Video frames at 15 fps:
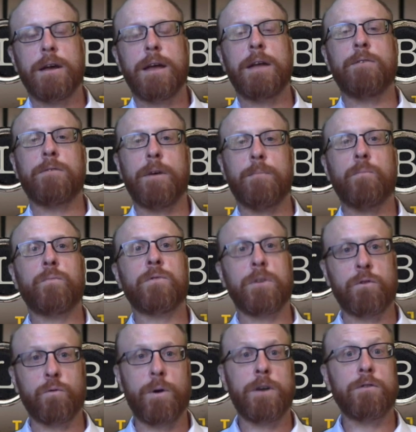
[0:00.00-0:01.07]
in some
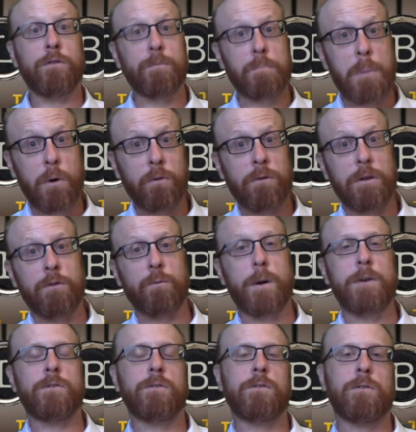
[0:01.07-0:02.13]
situations, most
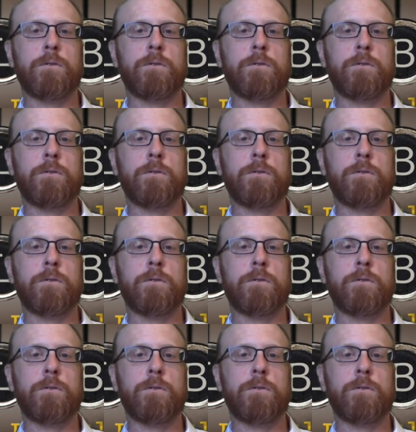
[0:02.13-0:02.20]
situations,